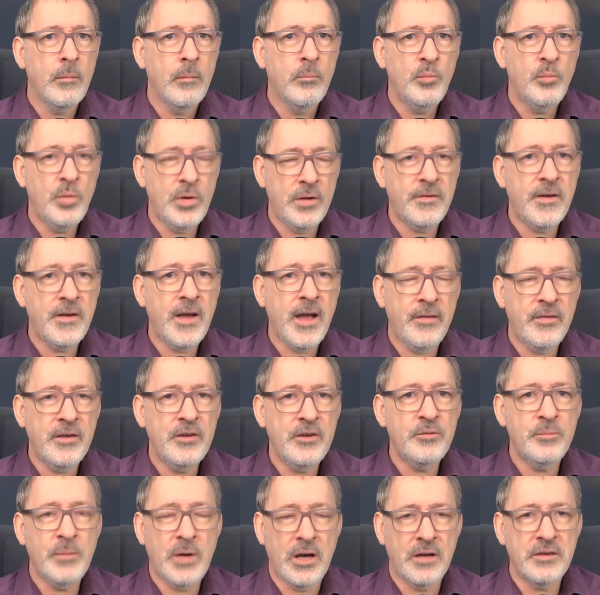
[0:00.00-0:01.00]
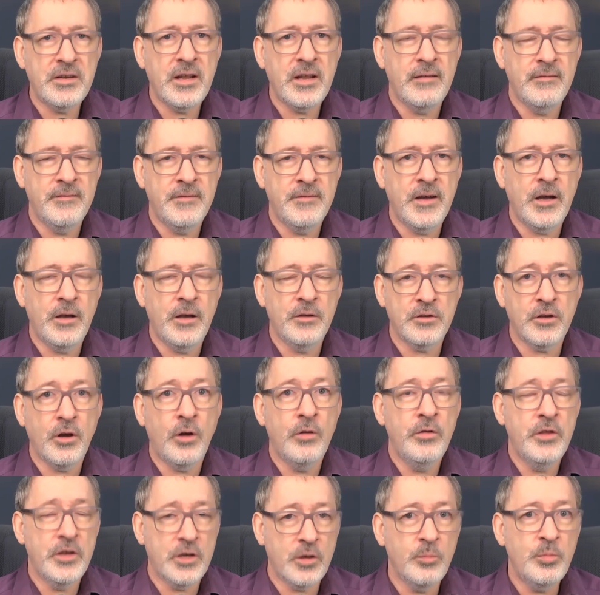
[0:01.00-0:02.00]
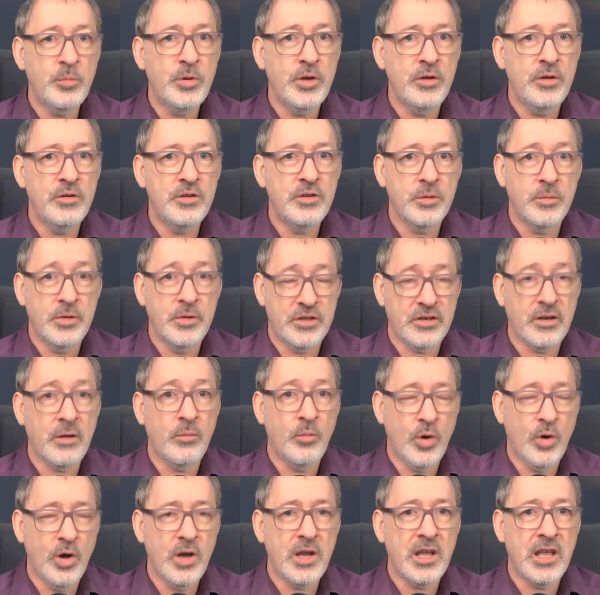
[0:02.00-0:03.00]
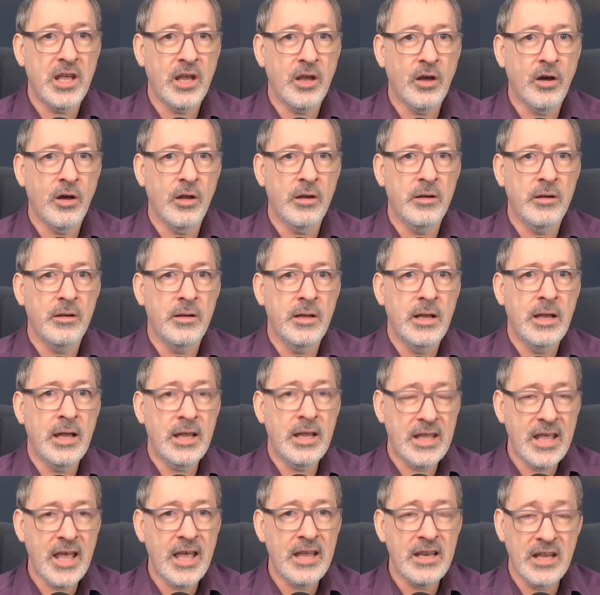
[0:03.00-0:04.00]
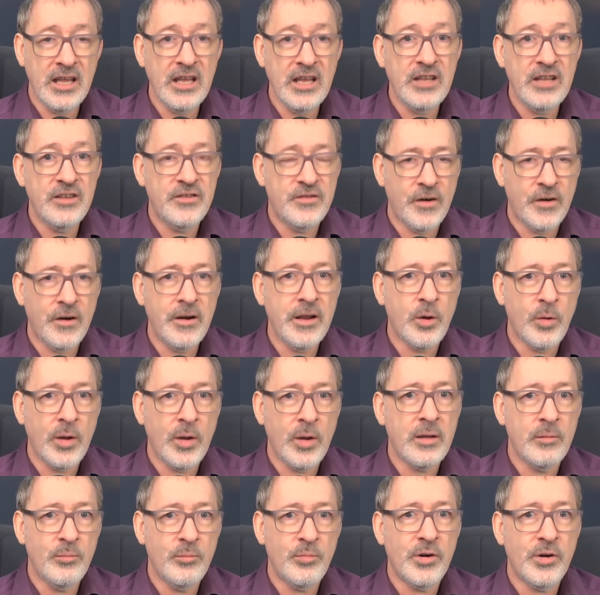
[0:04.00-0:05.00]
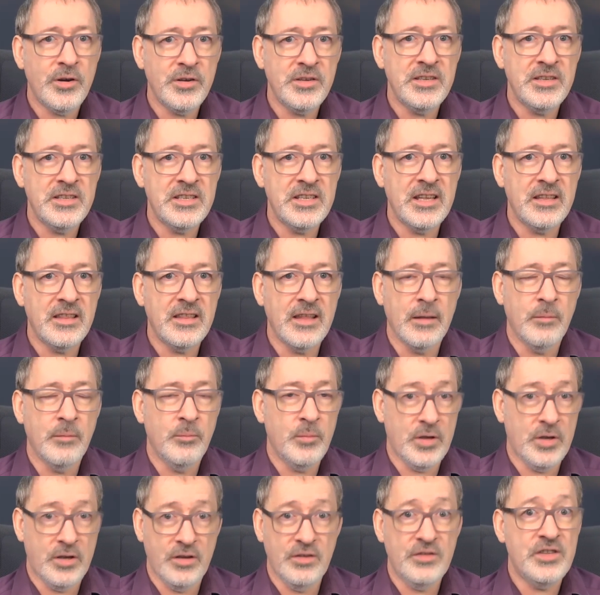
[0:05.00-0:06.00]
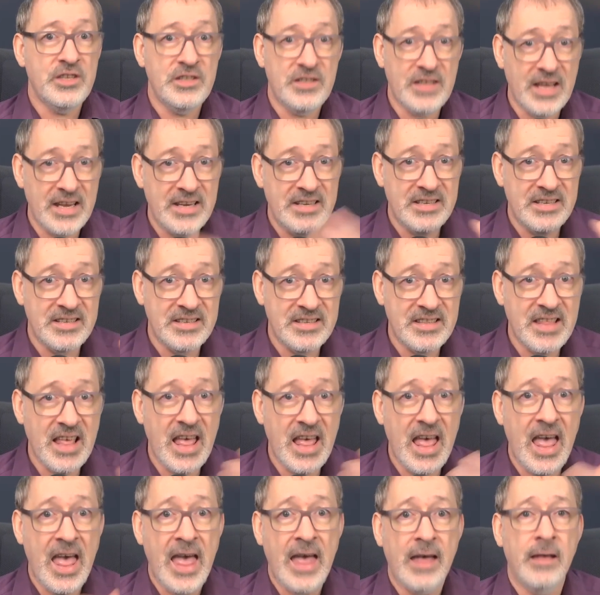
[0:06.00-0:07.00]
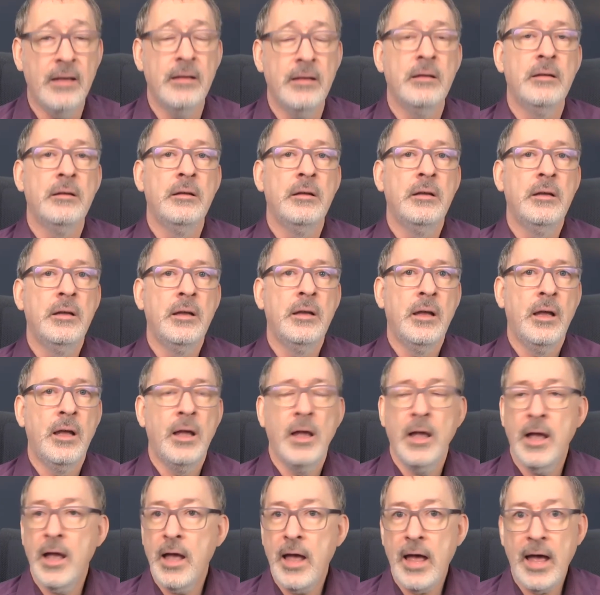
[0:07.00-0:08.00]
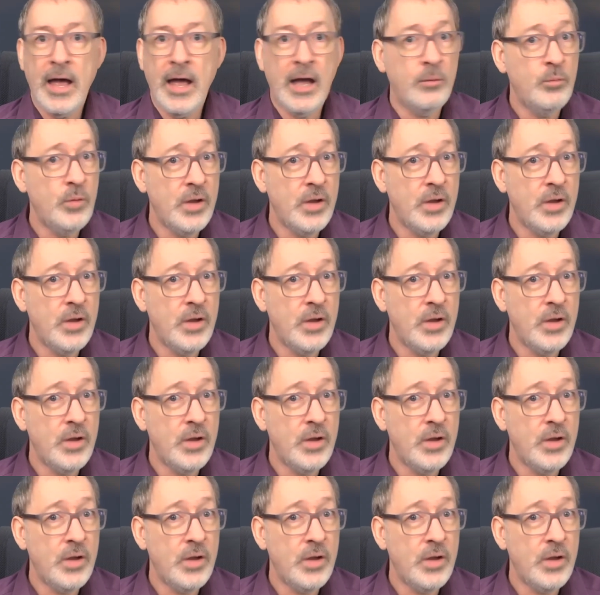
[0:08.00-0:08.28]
But if I had those markdown files on the computer, which I'm working on, again, it's very quick in processing it because the data's there. And